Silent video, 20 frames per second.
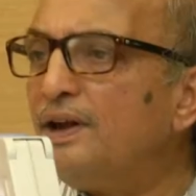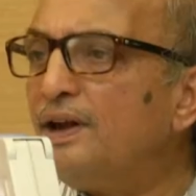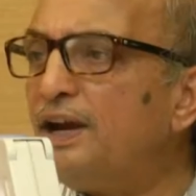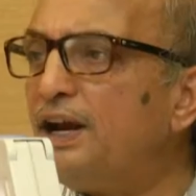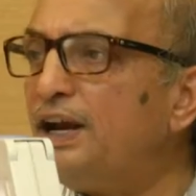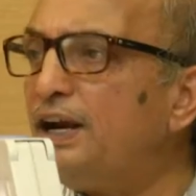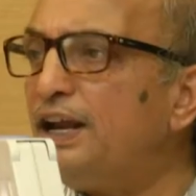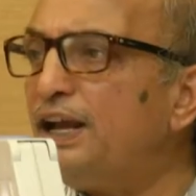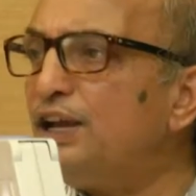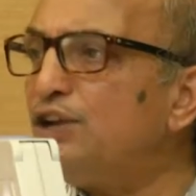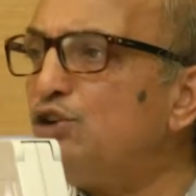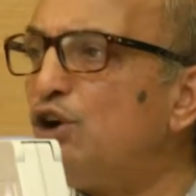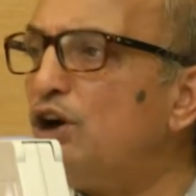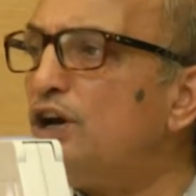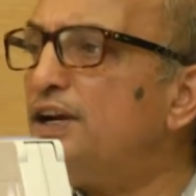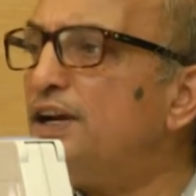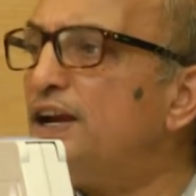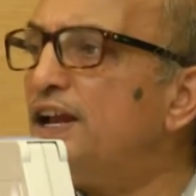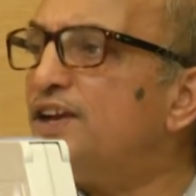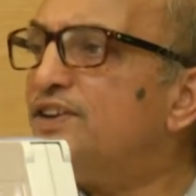It does
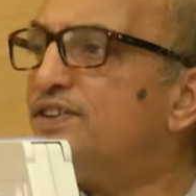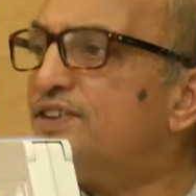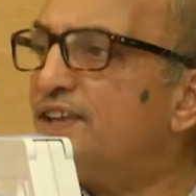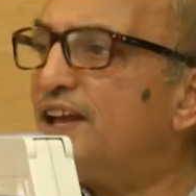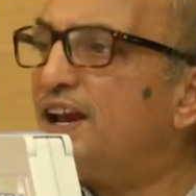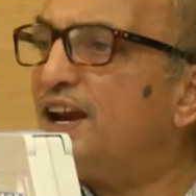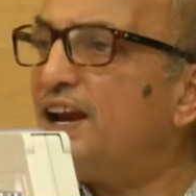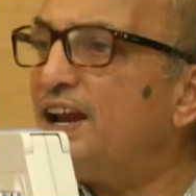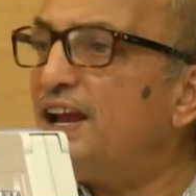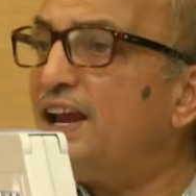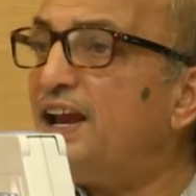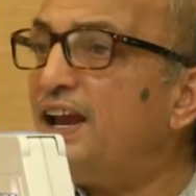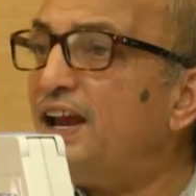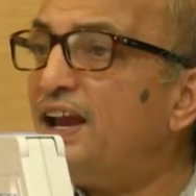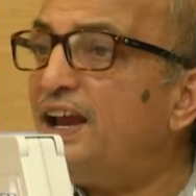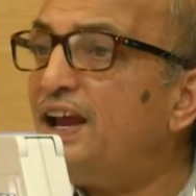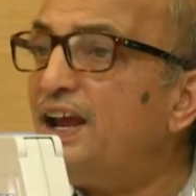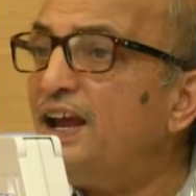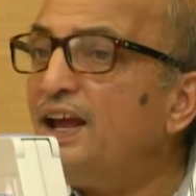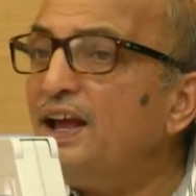not necessarily
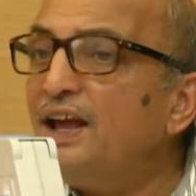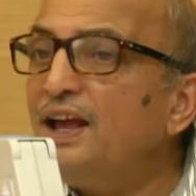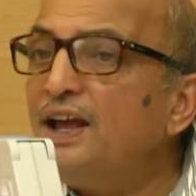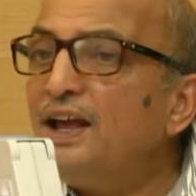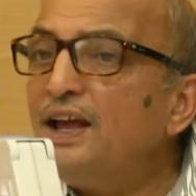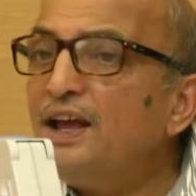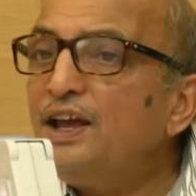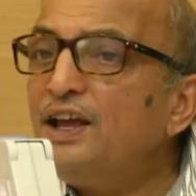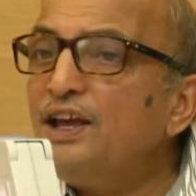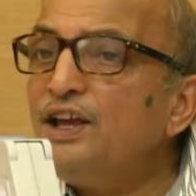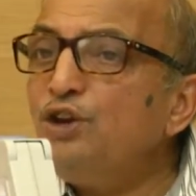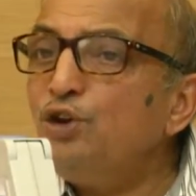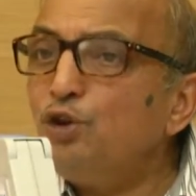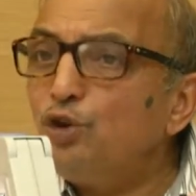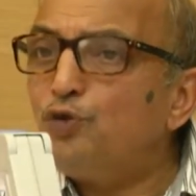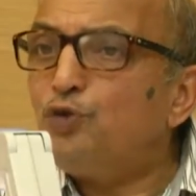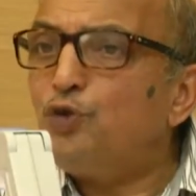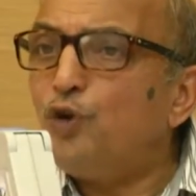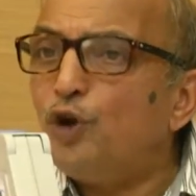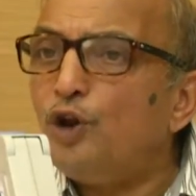
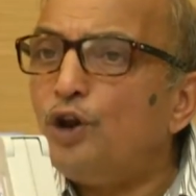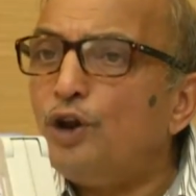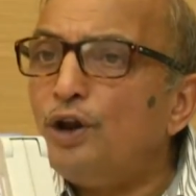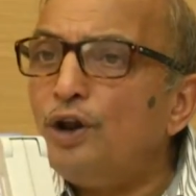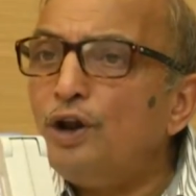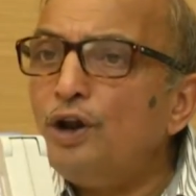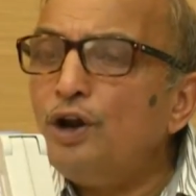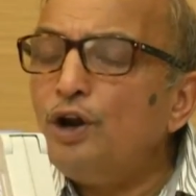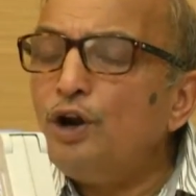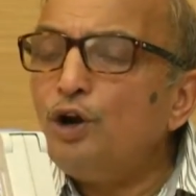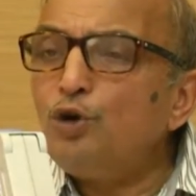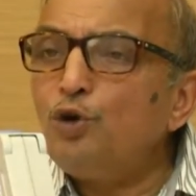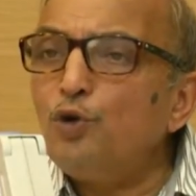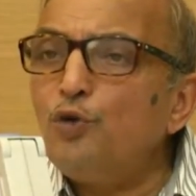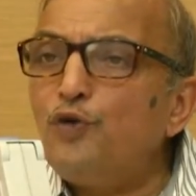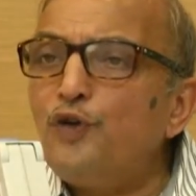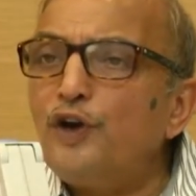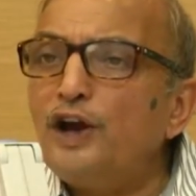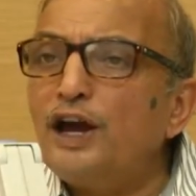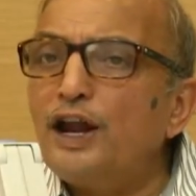useful to
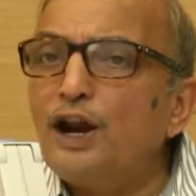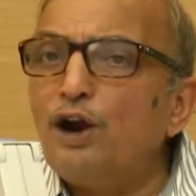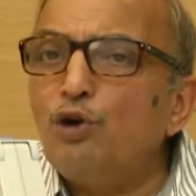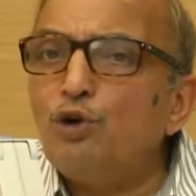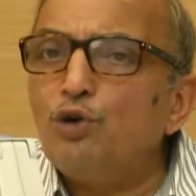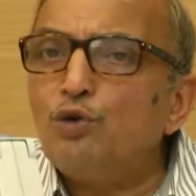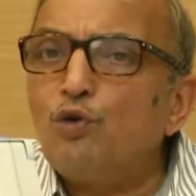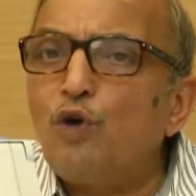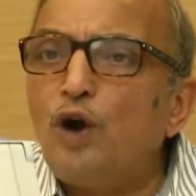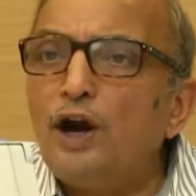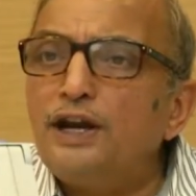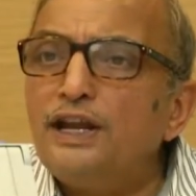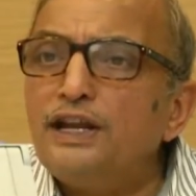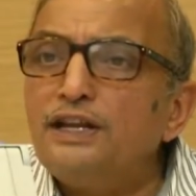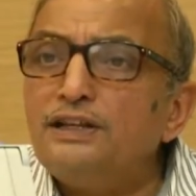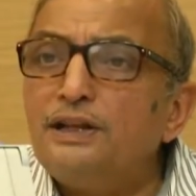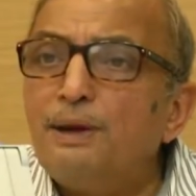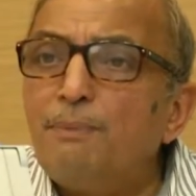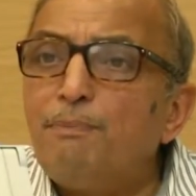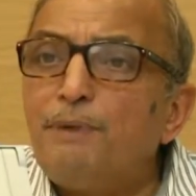figure out what
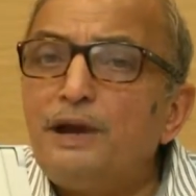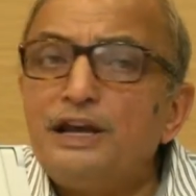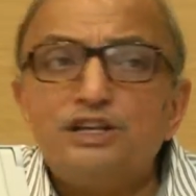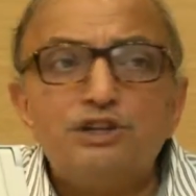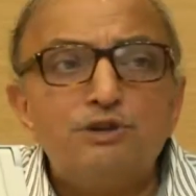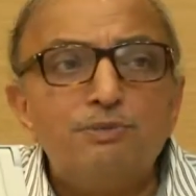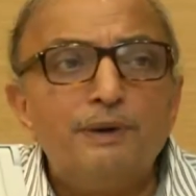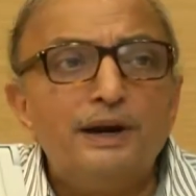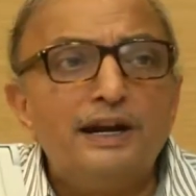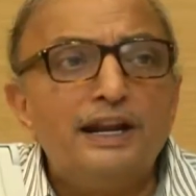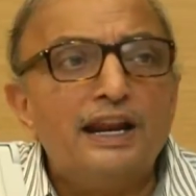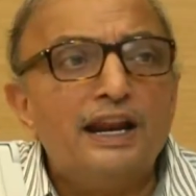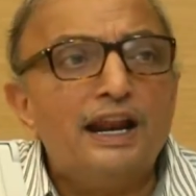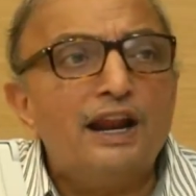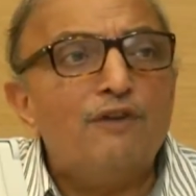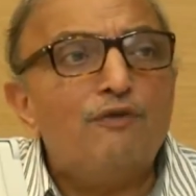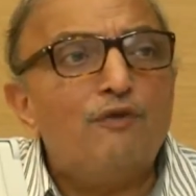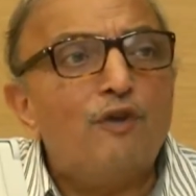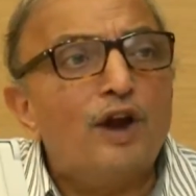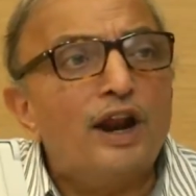is the best
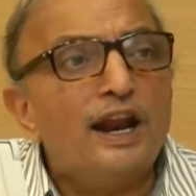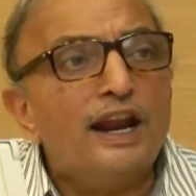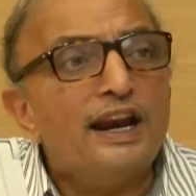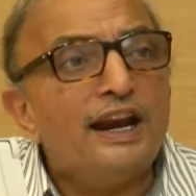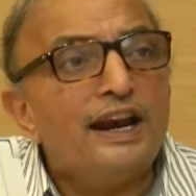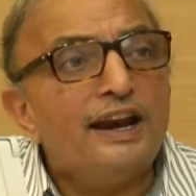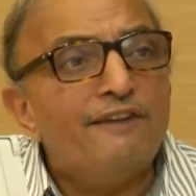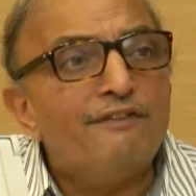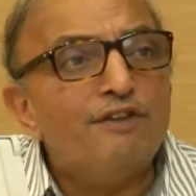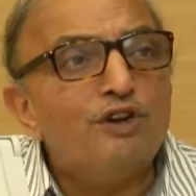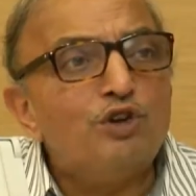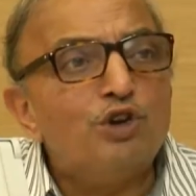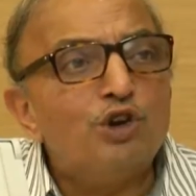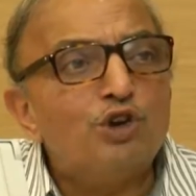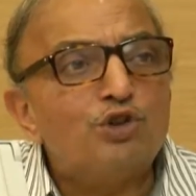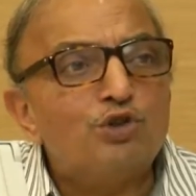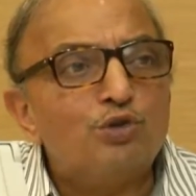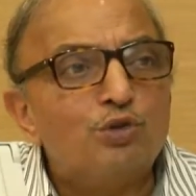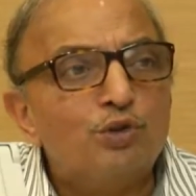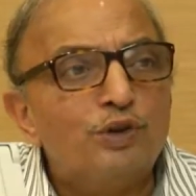material for an individual
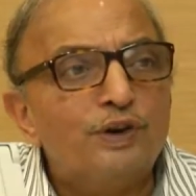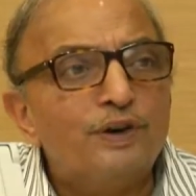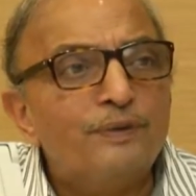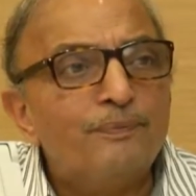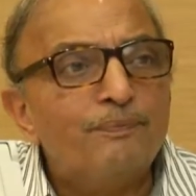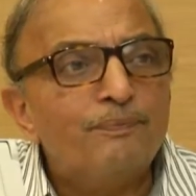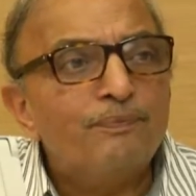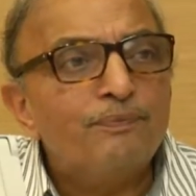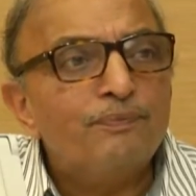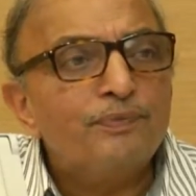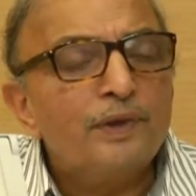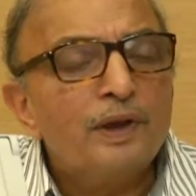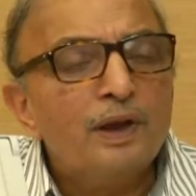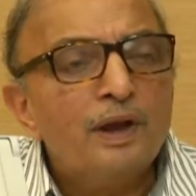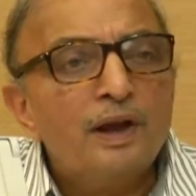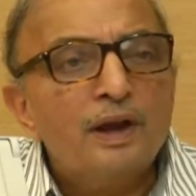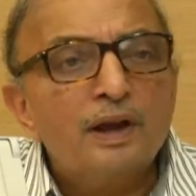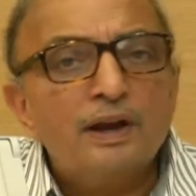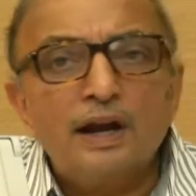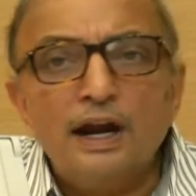student.
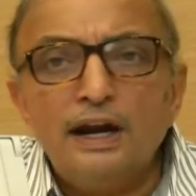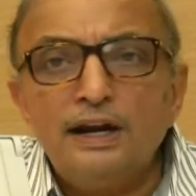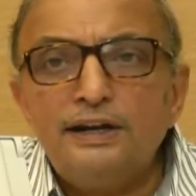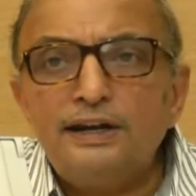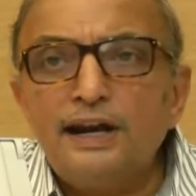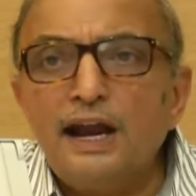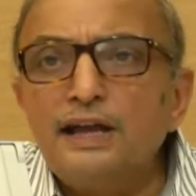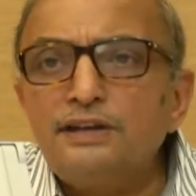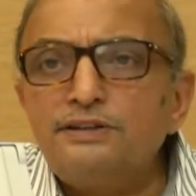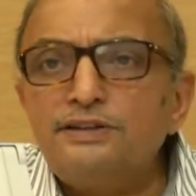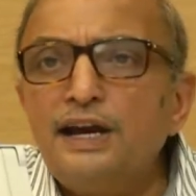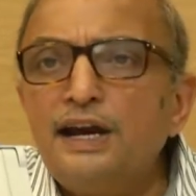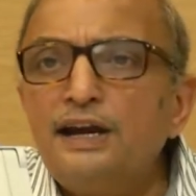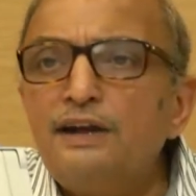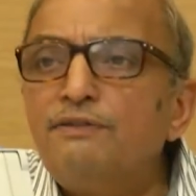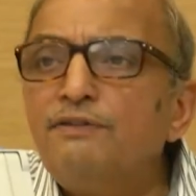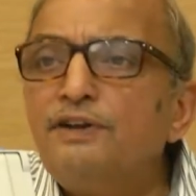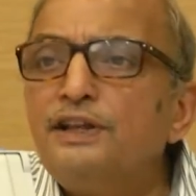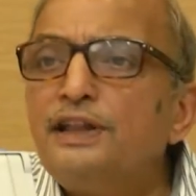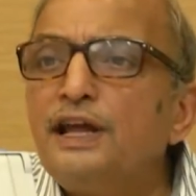Contrast
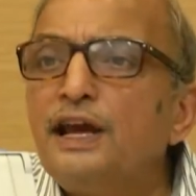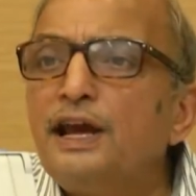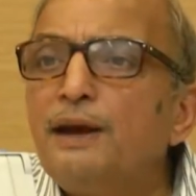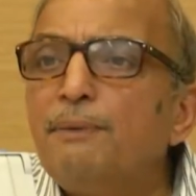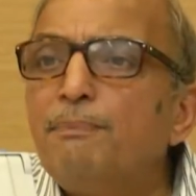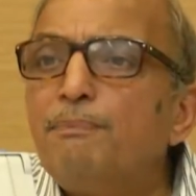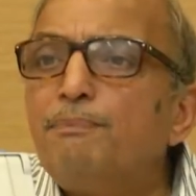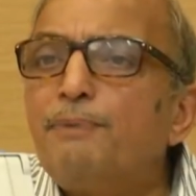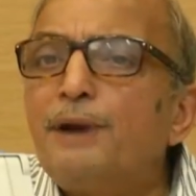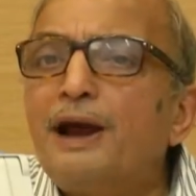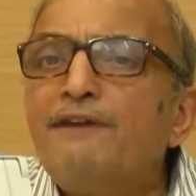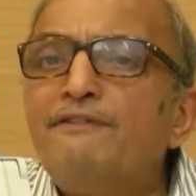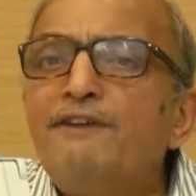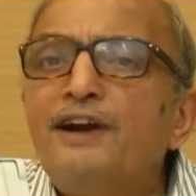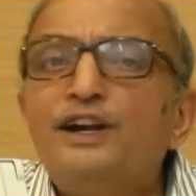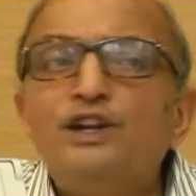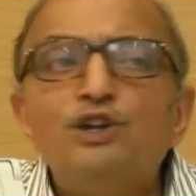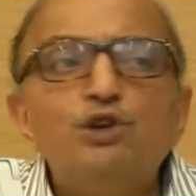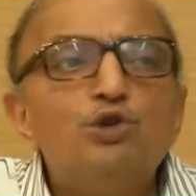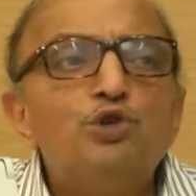it with a
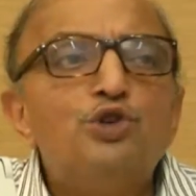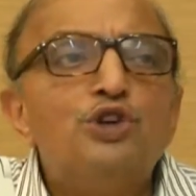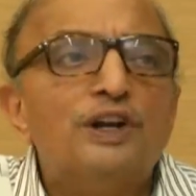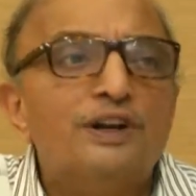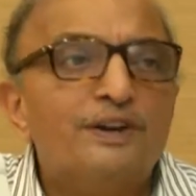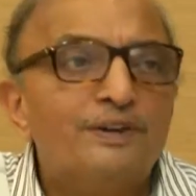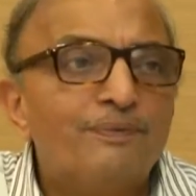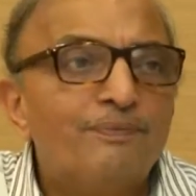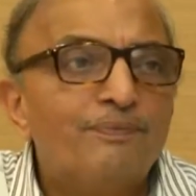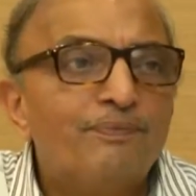private tuition.